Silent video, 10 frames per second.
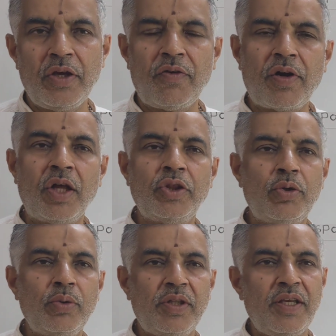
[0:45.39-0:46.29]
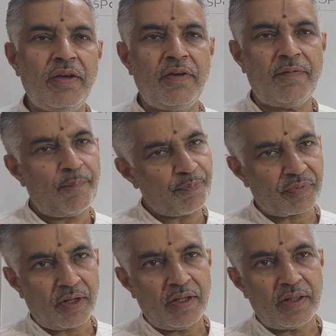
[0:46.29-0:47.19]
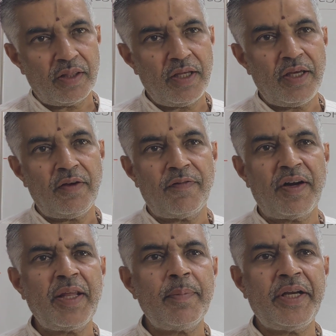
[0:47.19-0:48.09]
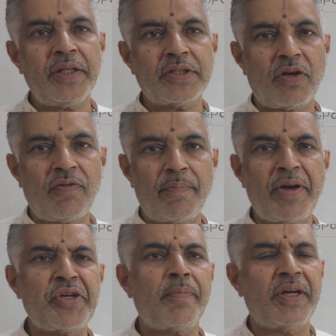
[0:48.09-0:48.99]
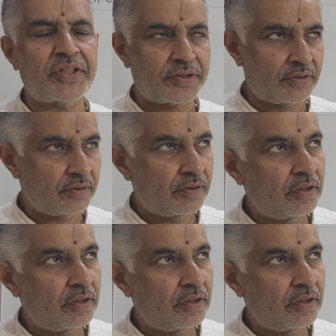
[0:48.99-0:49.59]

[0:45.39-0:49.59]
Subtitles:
you have gone through the fundamentals of measurements.